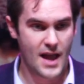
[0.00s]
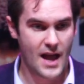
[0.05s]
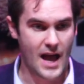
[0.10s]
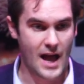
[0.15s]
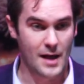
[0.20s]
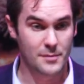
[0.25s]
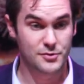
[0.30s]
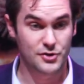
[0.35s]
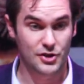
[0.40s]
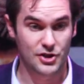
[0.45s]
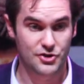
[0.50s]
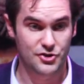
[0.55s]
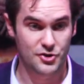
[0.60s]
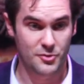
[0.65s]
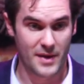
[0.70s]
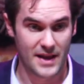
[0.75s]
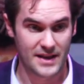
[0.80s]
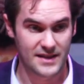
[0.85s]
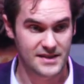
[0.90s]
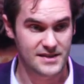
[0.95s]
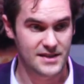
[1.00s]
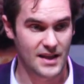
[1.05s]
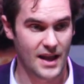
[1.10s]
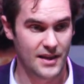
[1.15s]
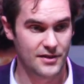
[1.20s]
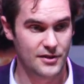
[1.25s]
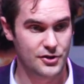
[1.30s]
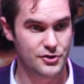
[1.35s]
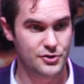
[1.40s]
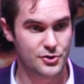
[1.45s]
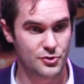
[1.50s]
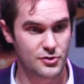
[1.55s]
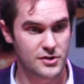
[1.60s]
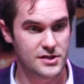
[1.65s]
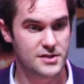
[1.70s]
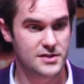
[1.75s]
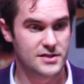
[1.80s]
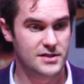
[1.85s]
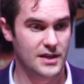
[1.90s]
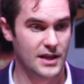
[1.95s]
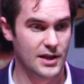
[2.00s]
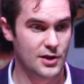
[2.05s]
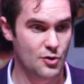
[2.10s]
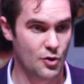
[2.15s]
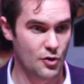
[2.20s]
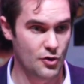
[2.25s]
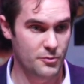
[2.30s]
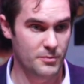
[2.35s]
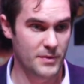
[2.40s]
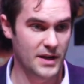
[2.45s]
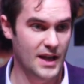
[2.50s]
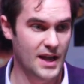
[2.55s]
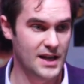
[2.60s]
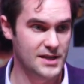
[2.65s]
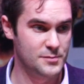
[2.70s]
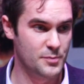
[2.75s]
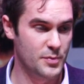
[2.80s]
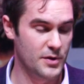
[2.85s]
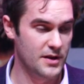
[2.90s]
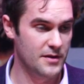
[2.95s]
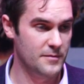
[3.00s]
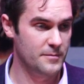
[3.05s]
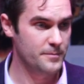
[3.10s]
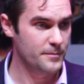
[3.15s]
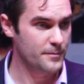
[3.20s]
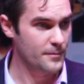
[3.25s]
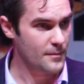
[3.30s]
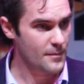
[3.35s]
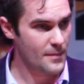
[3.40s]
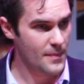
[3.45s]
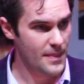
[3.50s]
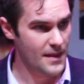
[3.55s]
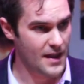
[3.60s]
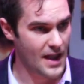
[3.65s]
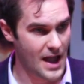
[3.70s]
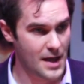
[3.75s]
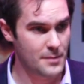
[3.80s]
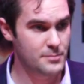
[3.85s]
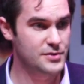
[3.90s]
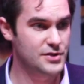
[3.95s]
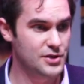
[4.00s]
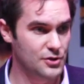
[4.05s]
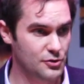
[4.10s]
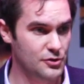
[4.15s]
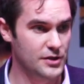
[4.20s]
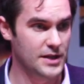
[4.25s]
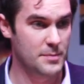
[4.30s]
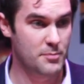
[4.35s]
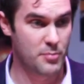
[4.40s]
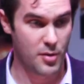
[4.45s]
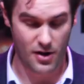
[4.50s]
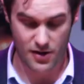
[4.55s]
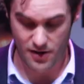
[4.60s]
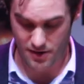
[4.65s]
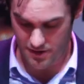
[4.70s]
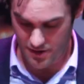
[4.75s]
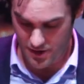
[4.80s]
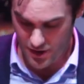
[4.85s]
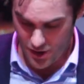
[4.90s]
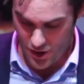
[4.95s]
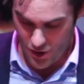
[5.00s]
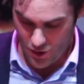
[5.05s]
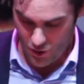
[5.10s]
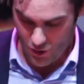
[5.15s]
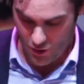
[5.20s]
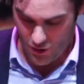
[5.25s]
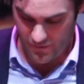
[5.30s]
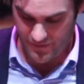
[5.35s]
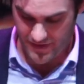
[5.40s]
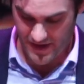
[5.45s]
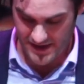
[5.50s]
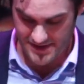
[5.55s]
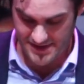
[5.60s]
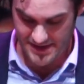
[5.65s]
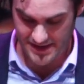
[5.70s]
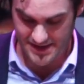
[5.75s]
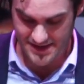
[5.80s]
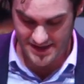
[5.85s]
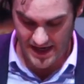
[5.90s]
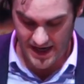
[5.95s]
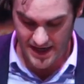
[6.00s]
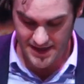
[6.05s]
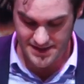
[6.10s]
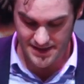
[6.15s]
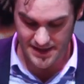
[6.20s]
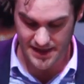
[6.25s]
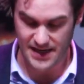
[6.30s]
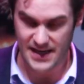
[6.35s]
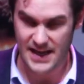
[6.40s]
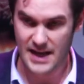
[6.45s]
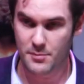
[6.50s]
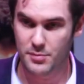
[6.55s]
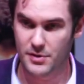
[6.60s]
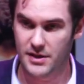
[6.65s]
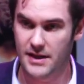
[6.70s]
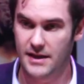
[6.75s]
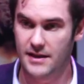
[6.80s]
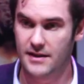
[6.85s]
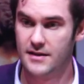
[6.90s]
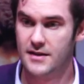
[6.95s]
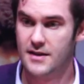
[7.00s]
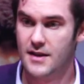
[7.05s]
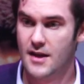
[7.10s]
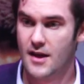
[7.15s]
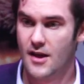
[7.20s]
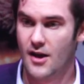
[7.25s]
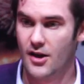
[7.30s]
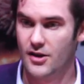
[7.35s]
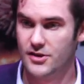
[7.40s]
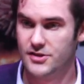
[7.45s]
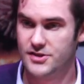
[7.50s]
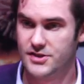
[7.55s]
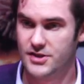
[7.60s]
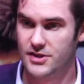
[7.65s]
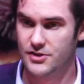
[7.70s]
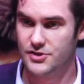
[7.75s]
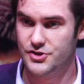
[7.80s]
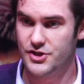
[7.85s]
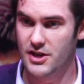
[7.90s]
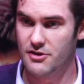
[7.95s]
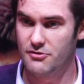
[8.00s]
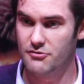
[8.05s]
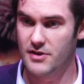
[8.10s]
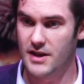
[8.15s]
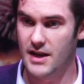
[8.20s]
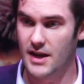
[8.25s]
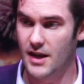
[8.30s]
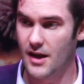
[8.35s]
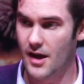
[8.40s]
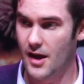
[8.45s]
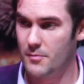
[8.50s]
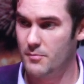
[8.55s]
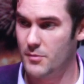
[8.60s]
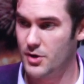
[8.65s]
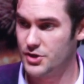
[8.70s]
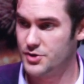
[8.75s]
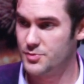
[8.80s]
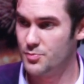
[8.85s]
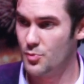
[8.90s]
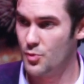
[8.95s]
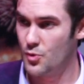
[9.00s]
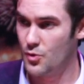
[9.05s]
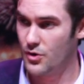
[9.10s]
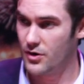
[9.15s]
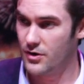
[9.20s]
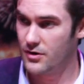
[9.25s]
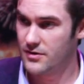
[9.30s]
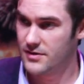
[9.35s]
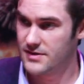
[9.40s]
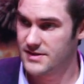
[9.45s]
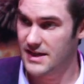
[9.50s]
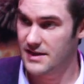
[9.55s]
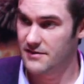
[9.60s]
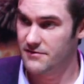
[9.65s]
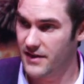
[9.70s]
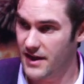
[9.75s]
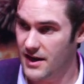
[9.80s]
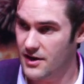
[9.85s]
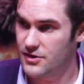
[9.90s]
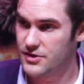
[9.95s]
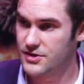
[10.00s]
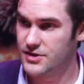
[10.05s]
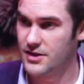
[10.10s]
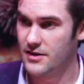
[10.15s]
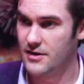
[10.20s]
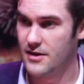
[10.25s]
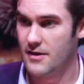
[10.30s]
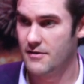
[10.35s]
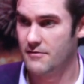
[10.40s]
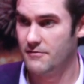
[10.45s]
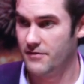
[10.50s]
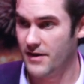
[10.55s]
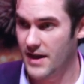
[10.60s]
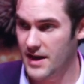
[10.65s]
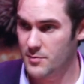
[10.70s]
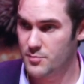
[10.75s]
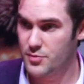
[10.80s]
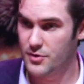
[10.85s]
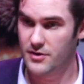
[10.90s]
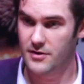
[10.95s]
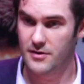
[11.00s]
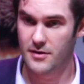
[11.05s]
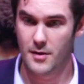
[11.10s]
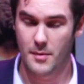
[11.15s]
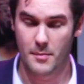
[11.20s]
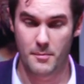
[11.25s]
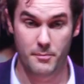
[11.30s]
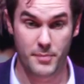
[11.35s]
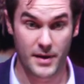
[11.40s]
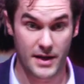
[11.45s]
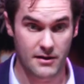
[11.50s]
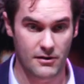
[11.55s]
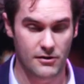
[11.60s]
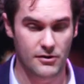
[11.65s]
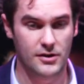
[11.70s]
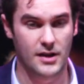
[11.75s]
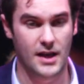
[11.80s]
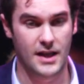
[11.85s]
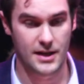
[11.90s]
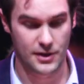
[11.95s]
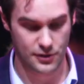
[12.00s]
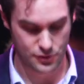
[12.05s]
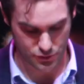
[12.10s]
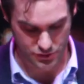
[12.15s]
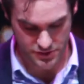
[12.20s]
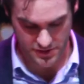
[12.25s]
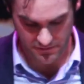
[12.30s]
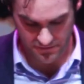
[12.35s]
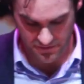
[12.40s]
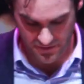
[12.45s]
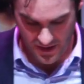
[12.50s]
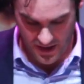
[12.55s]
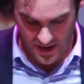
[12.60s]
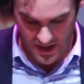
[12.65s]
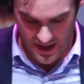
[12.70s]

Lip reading: absolutely tremendous, and the tourist economy has been absolutely part of that success and enabling us to generate a much more diverse, vibrant, bigger and inclusive